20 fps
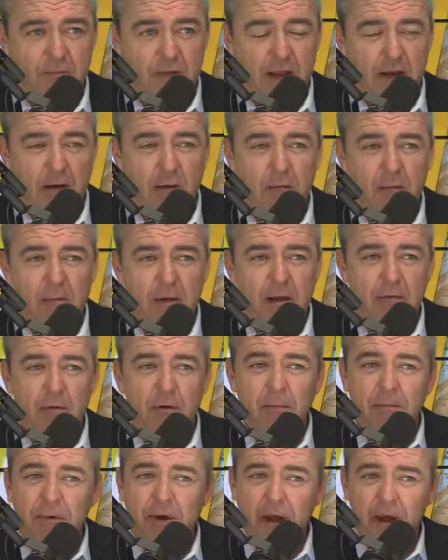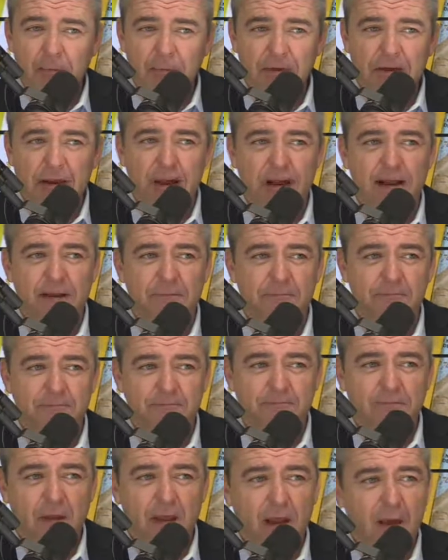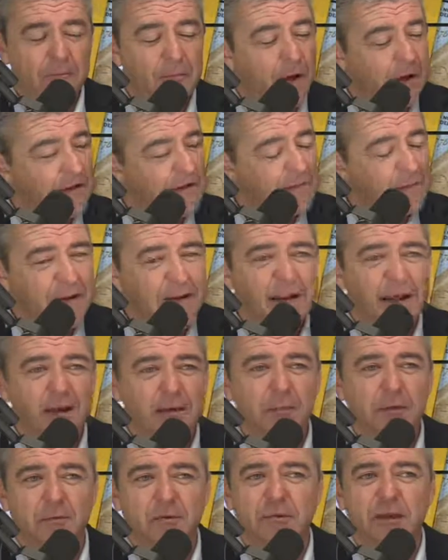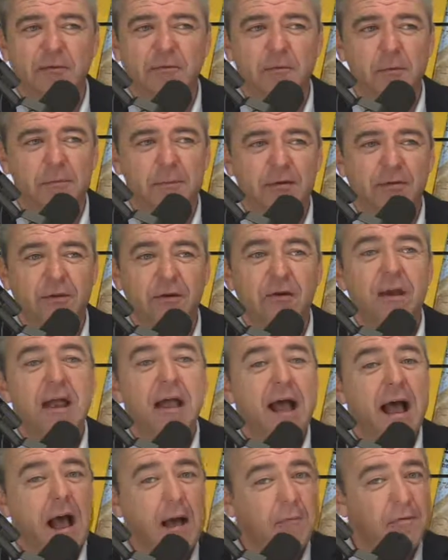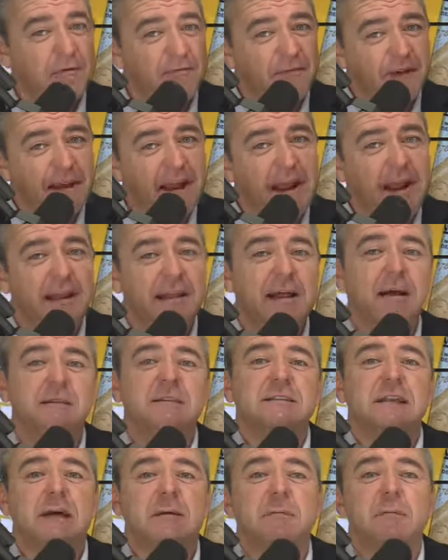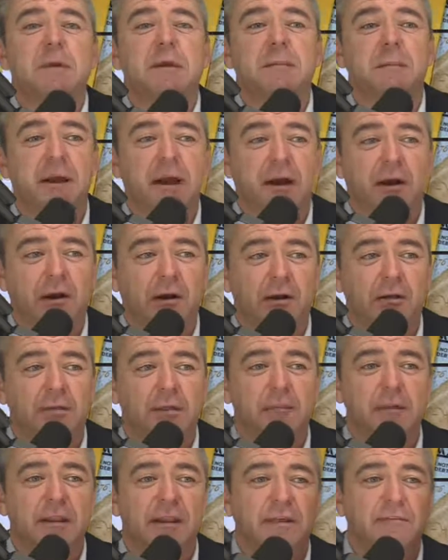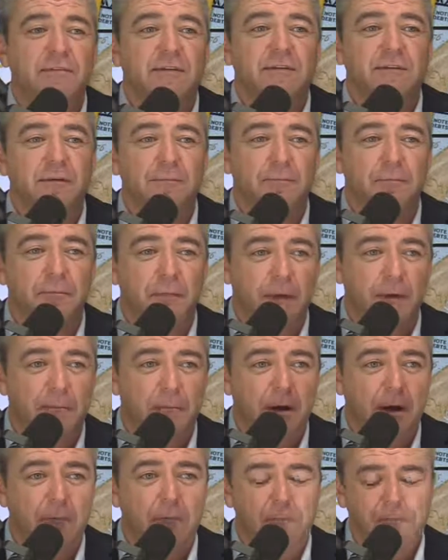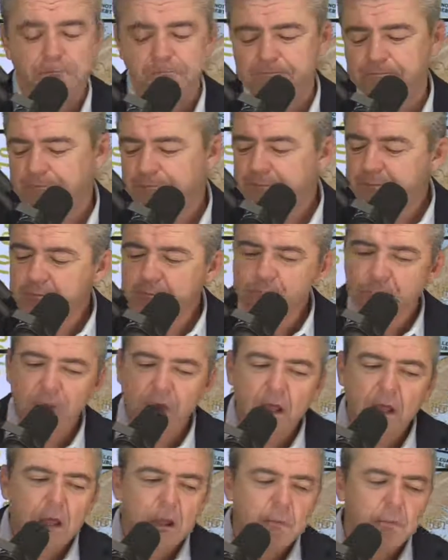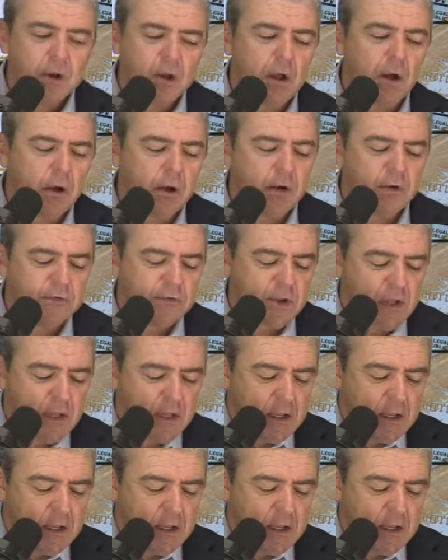I know I'm complicating. I'm not speaking out of both sides of my mouth here. I'm a fan. I just happen to be a bear that believes it's a bubble, because